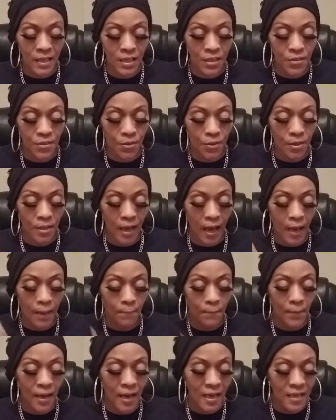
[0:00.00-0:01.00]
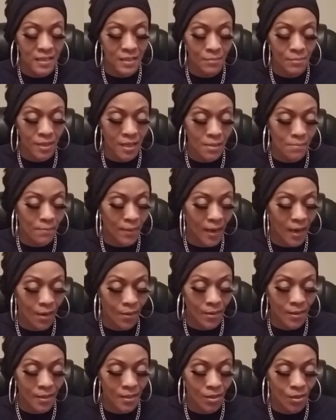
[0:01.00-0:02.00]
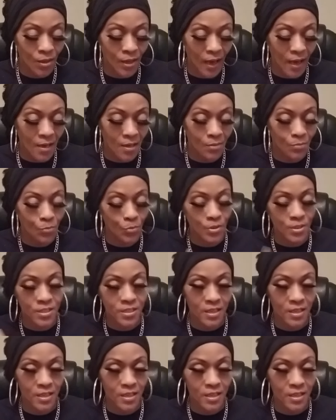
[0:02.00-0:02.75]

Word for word: either like made them get married or like was